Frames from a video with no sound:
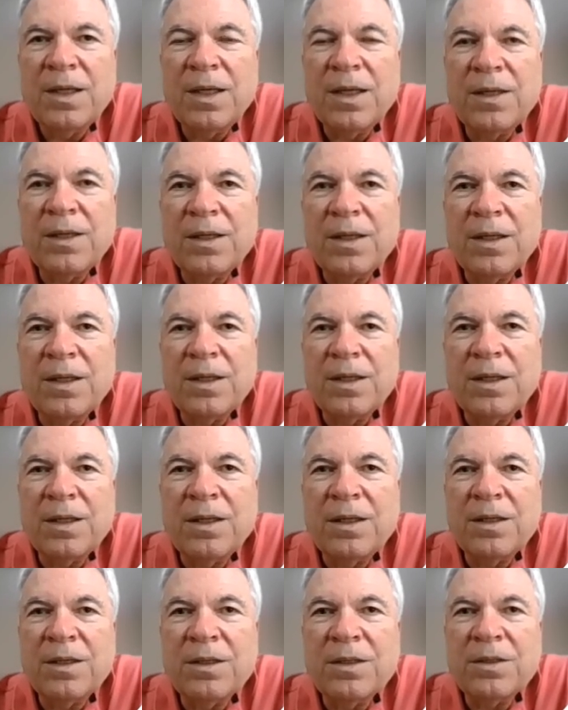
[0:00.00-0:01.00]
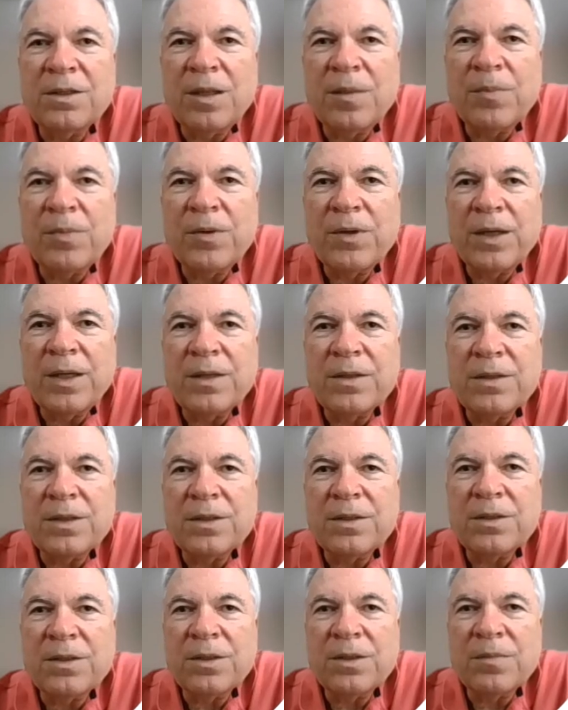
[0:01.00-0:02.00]
and then it separates
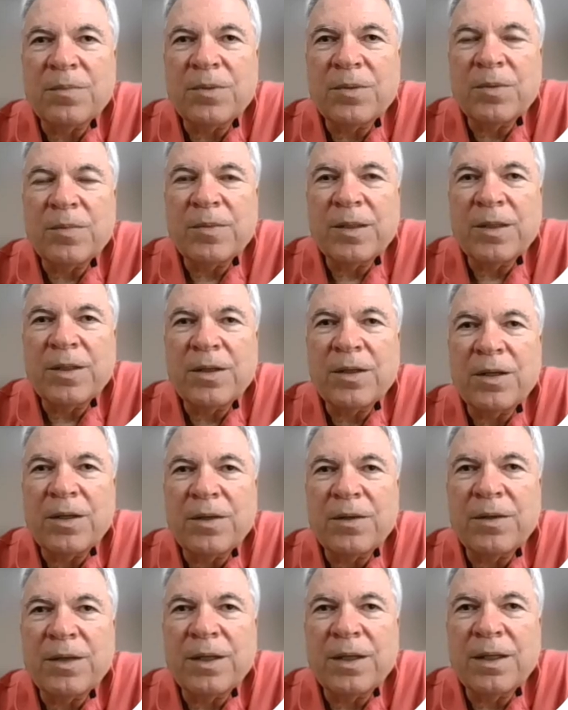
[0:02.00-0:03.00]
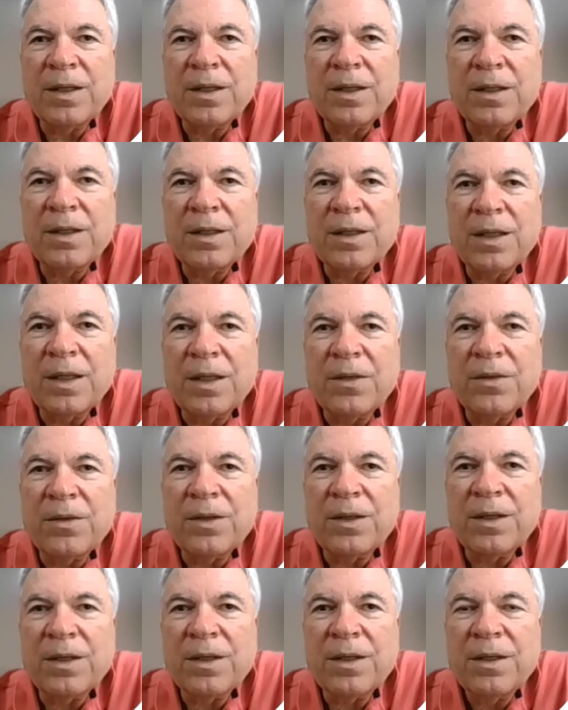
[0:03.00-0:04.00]
into the pulmonary artery and the
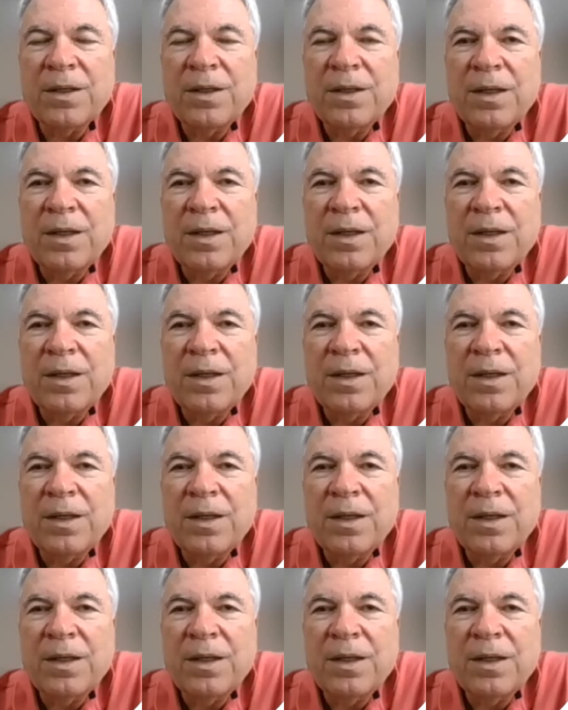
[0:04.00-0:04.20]
aorta,